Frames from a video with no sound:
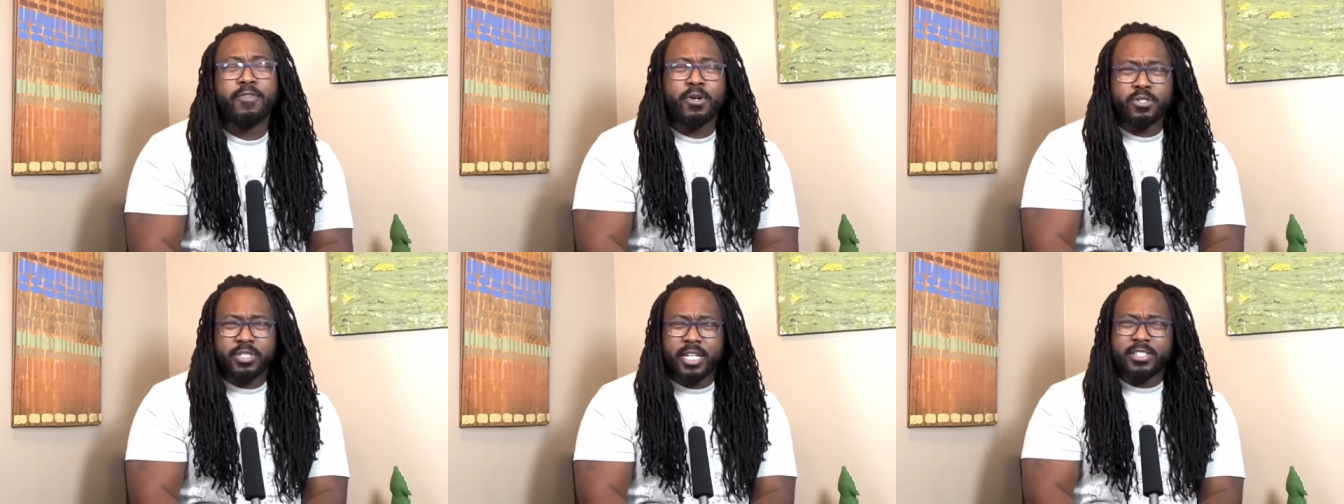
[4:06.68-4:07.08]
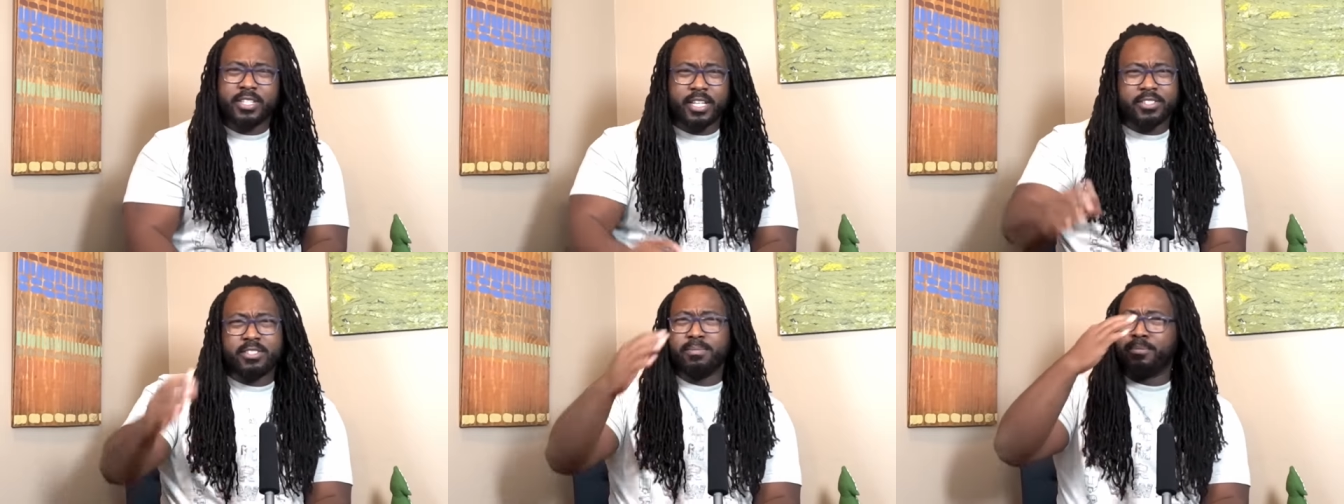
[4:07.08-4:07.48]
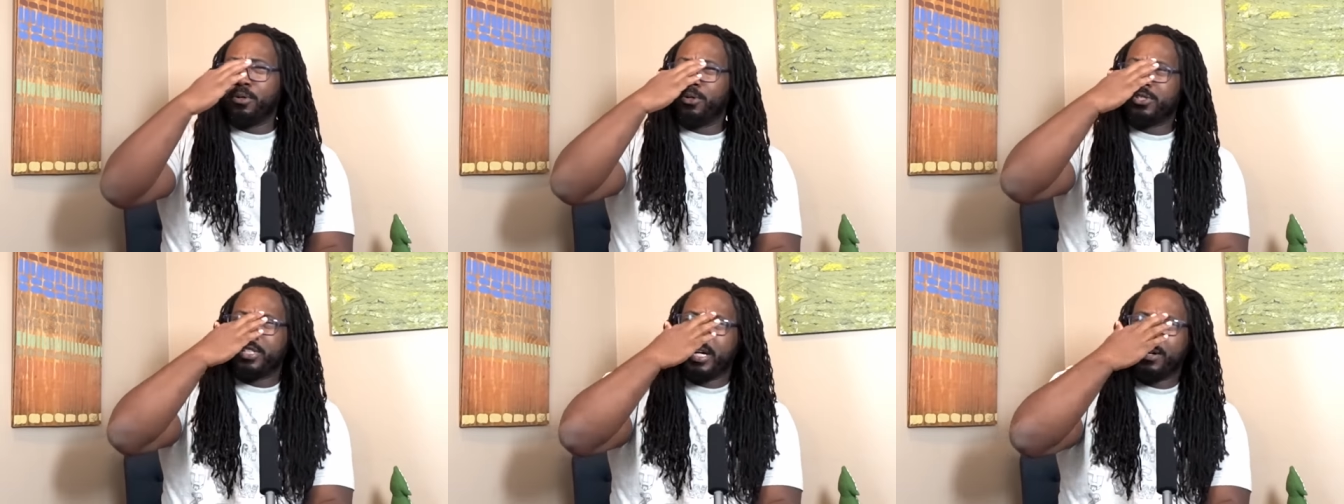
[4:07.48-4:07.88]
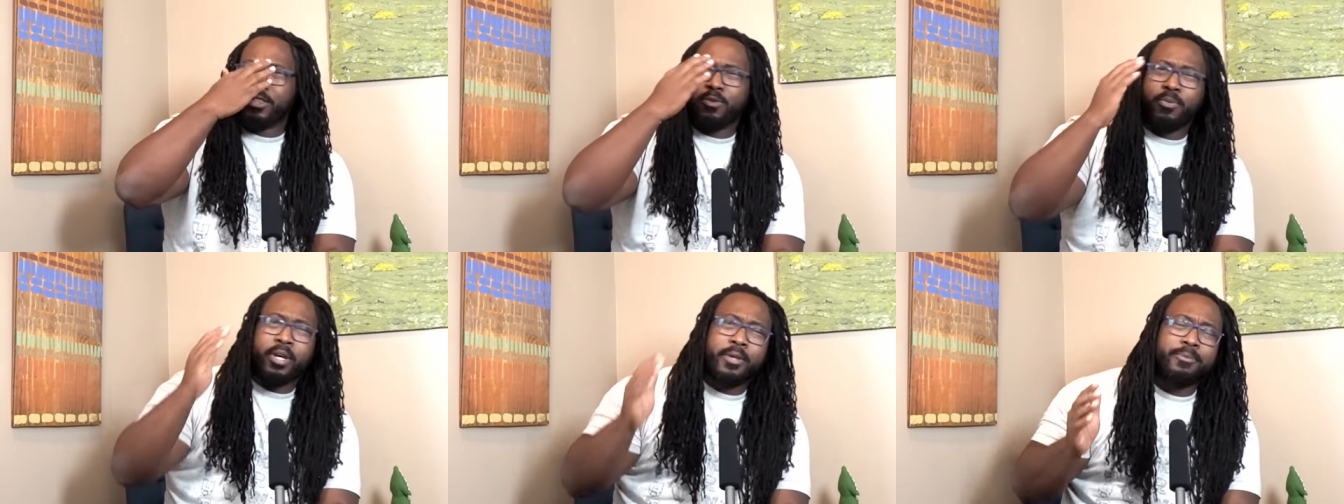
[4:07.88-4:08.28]
First, let's get some bullshit out
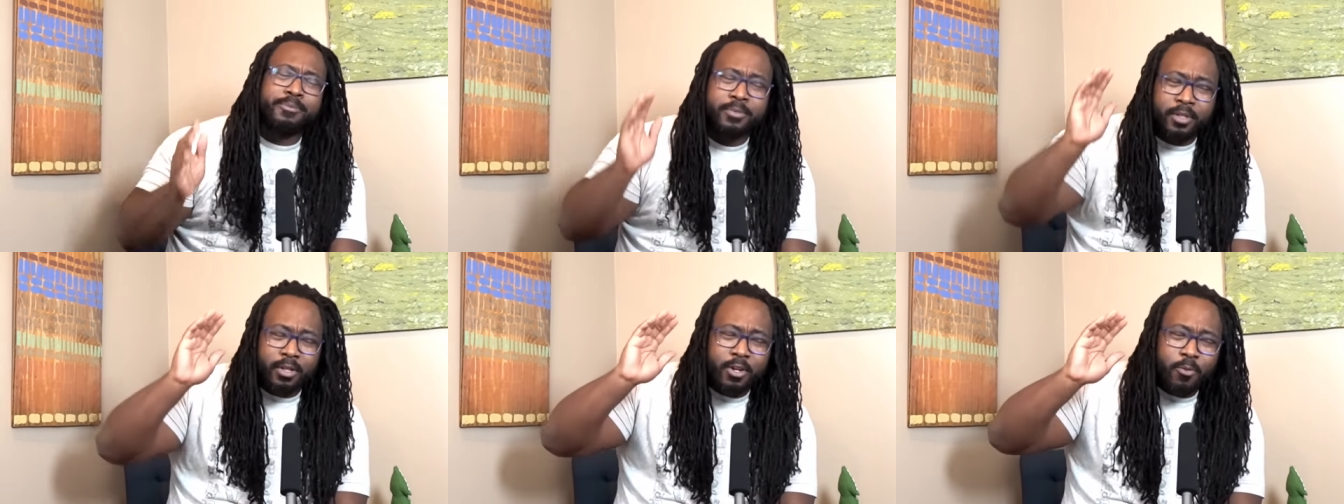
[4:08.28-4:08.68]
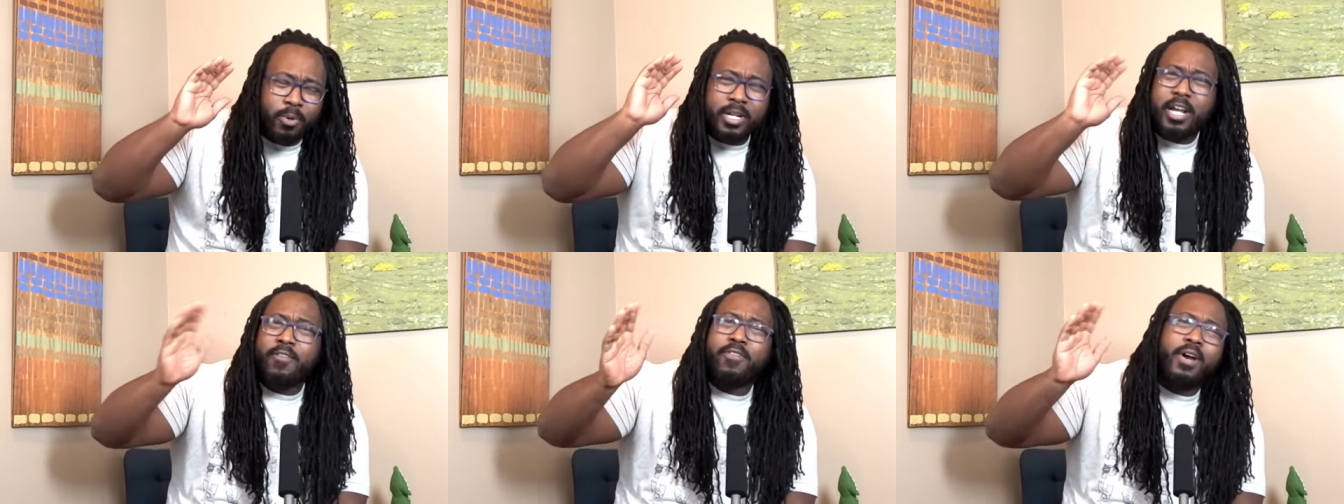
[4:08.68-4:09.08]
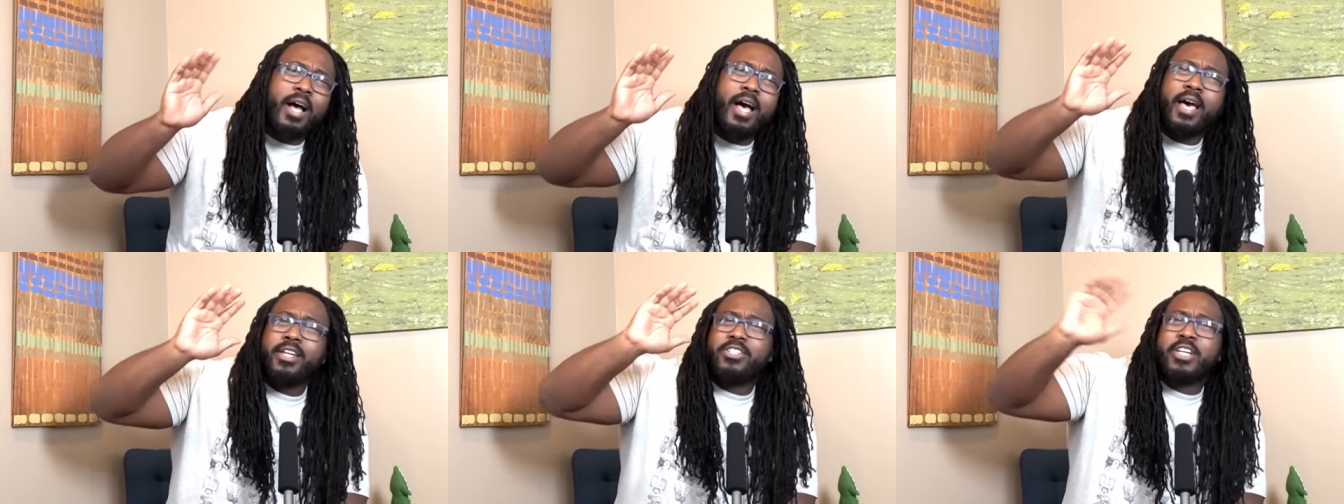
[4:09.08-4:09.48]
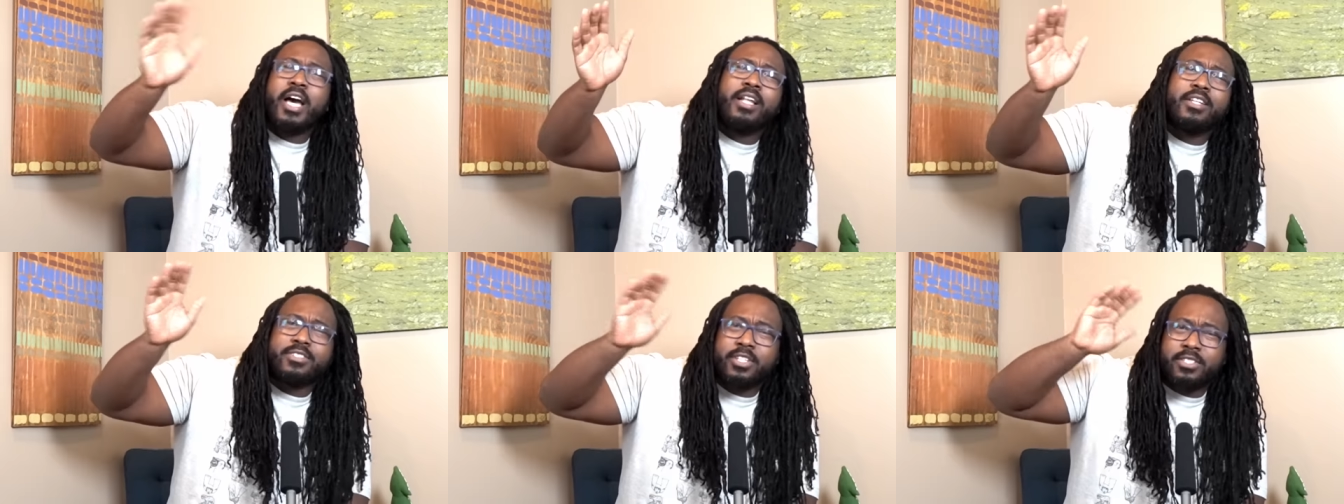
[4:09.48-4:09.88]
the way whenever I
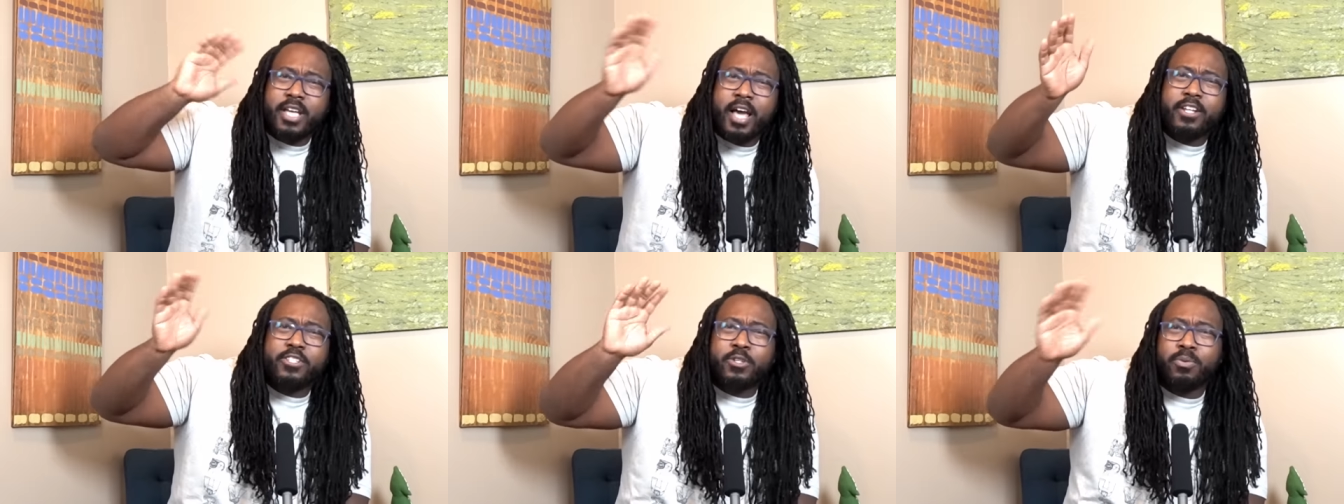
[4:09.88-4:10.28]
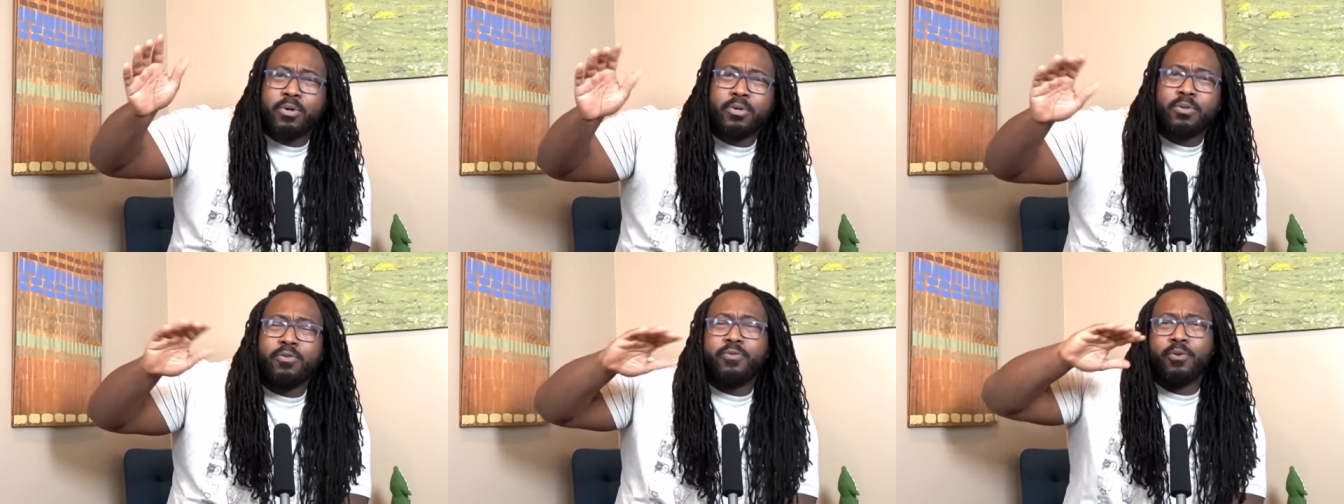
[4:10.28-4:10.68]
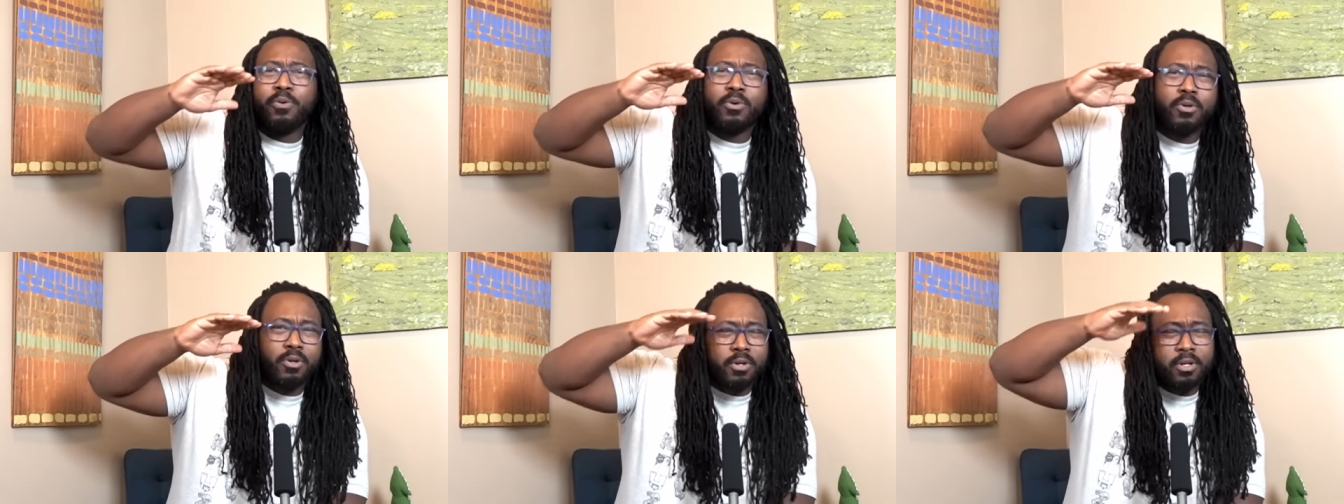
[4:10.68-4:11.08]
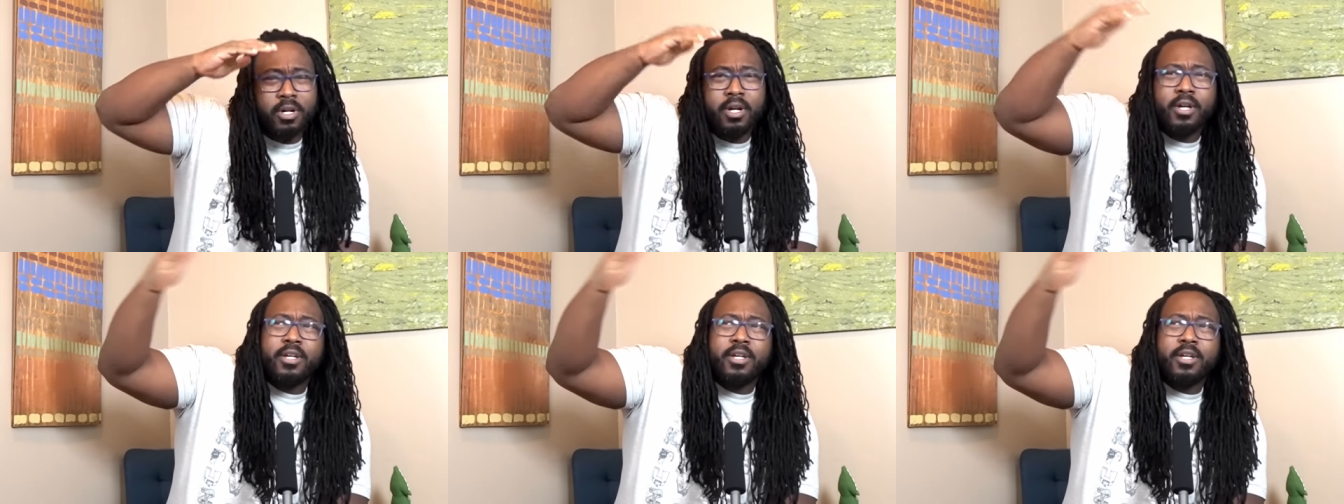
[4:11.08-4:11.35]
challenge the status quo for